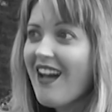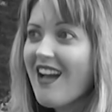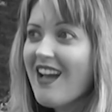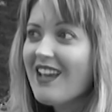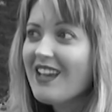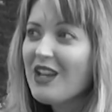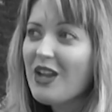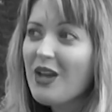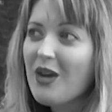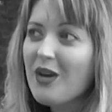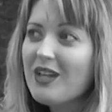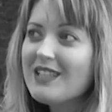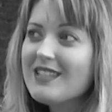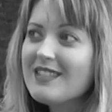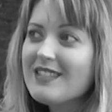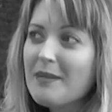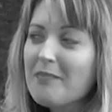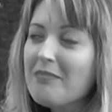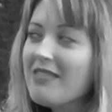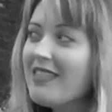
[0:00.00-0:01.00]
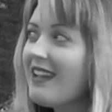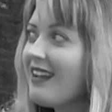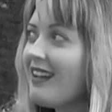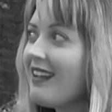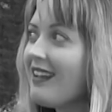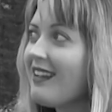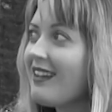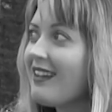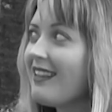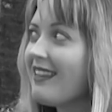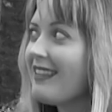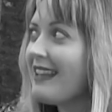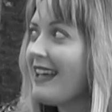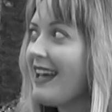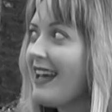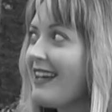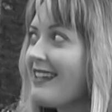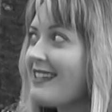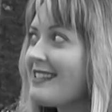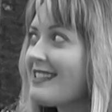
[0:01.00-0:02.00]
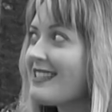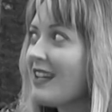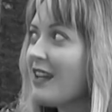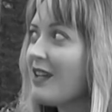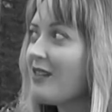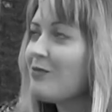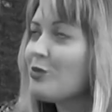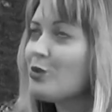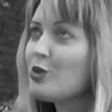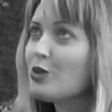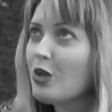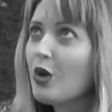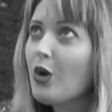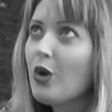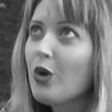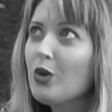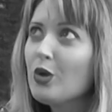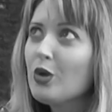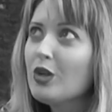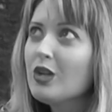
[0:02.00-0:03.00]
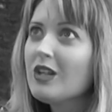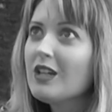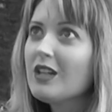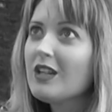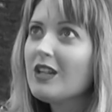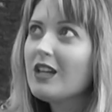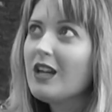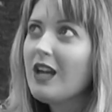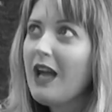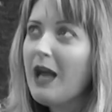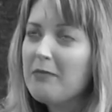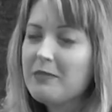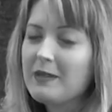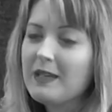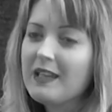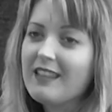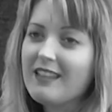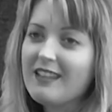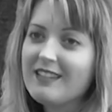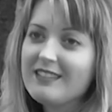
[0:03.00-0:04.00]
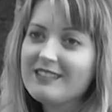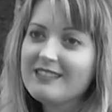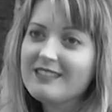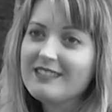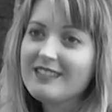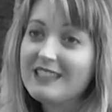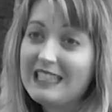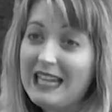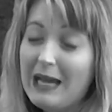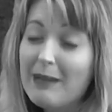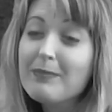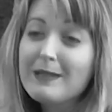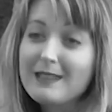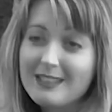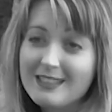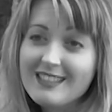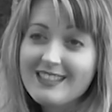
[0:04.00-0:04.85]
You know, it's something that I'm so happy that that happened.